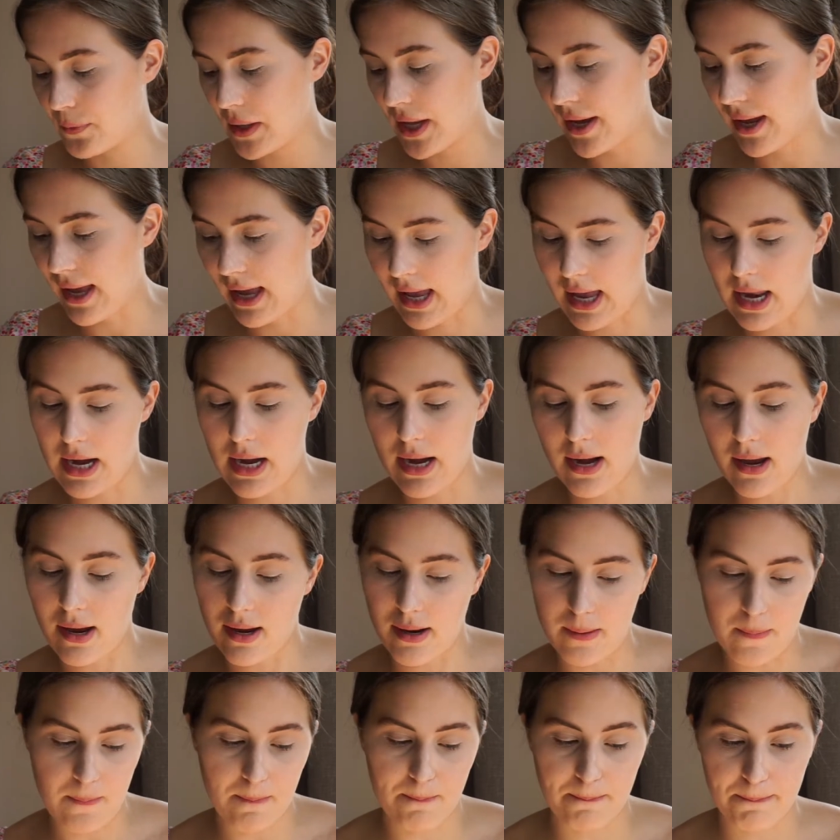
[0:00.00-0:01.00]
And
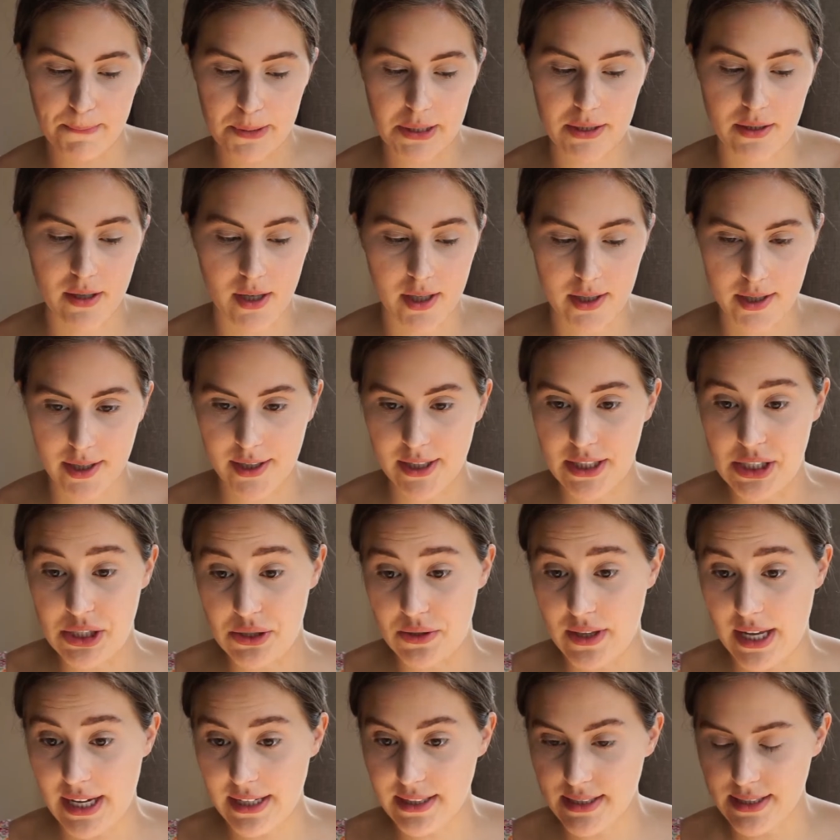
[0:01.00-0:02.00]
I'm not gonna do
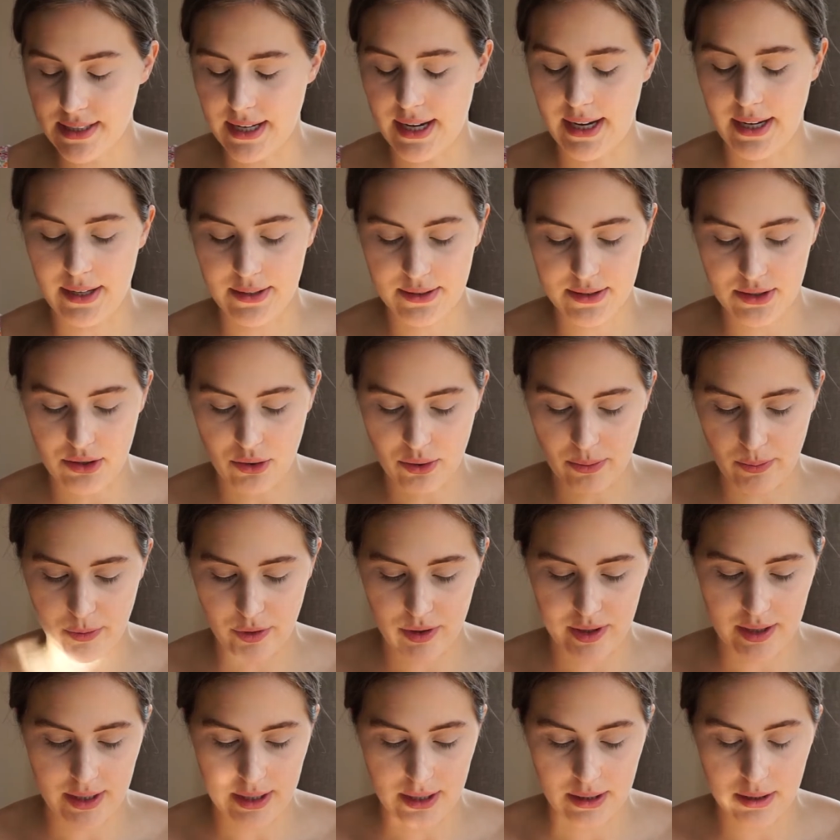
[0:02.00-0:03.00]
that today, so I'm
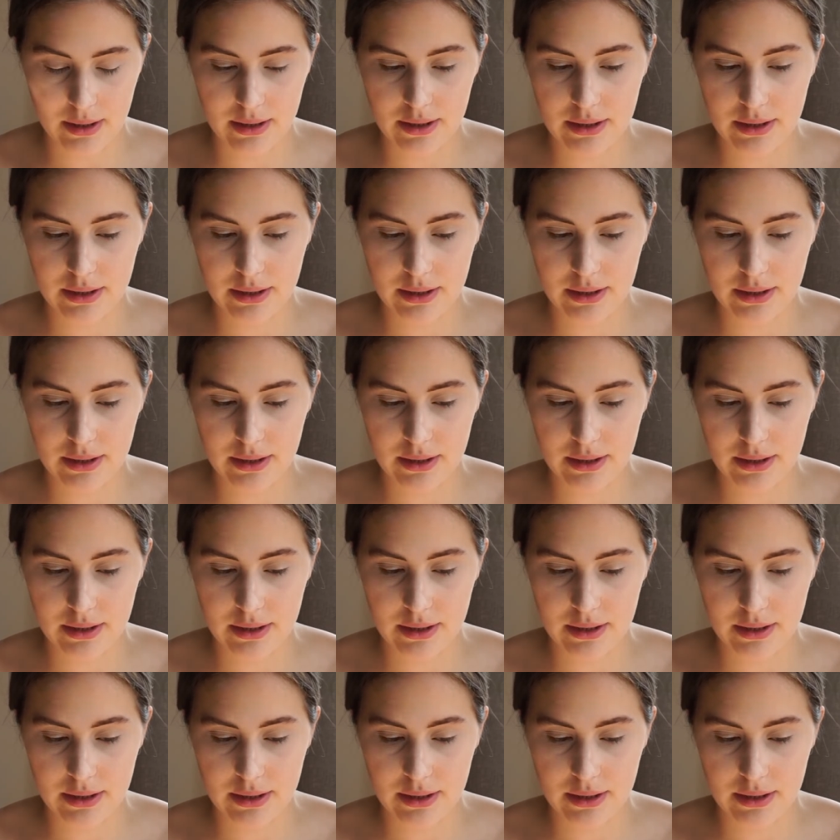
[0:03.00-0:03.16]
really,